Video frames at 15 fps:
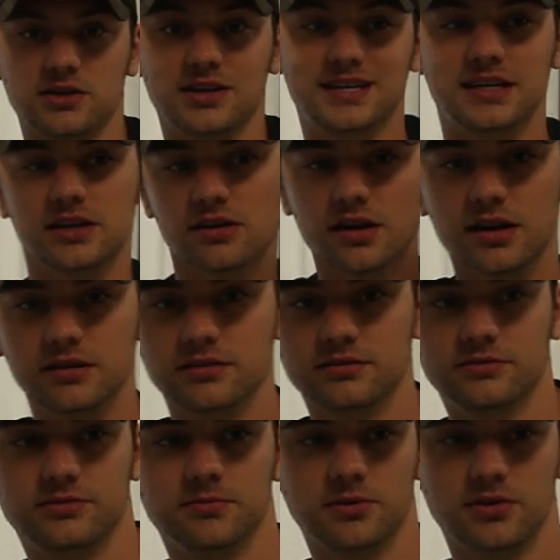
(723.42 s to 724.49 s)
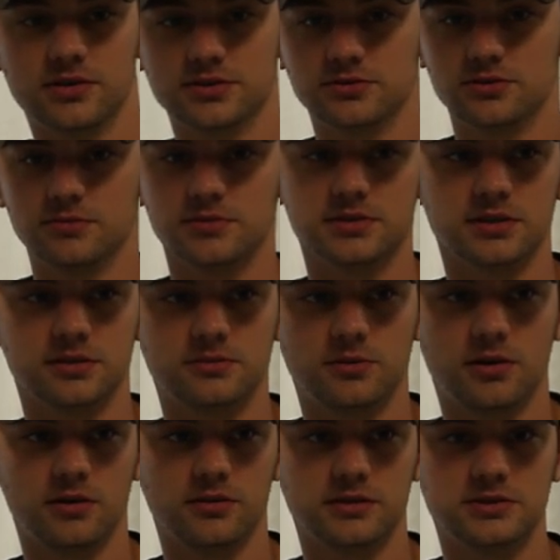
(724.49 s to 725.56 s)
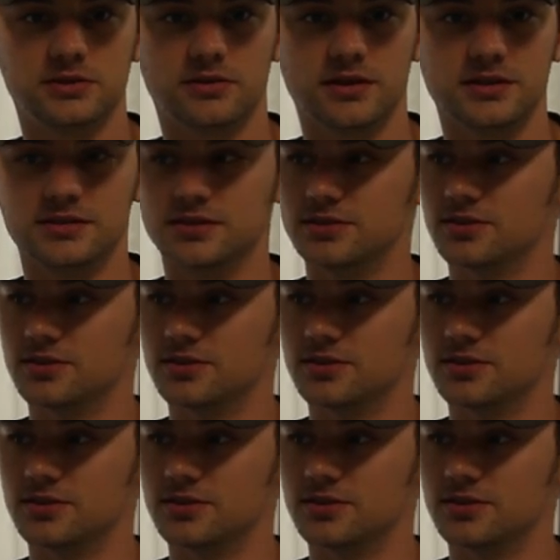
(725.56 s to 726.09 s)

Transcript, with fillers: could hear it from across the room. It's like, whoa, that's crazy.